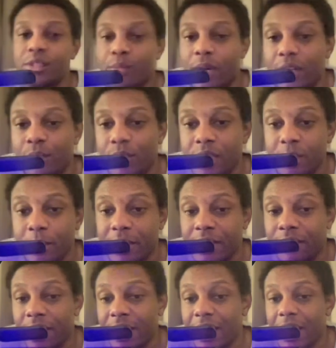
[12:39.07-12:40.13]
and put
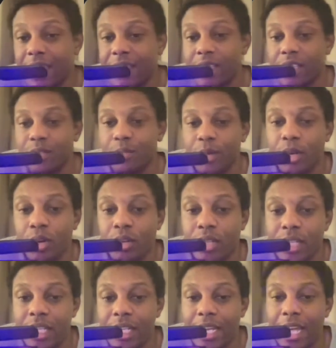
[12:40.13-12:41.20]
only
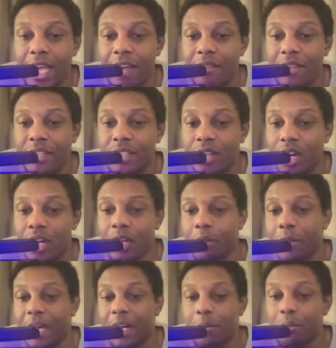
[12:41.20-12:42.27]
an
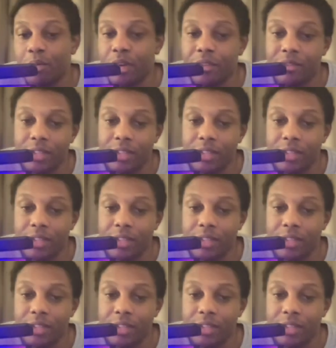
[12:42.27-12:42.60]
intro.